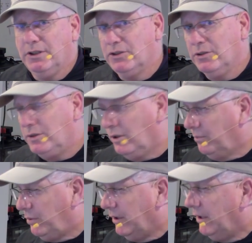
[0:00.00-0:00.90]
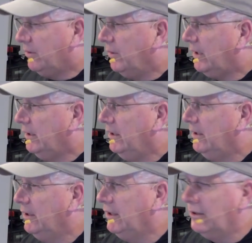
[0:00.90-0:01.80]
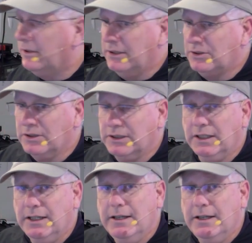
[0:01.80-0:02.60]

So don't plug it directly into there initially.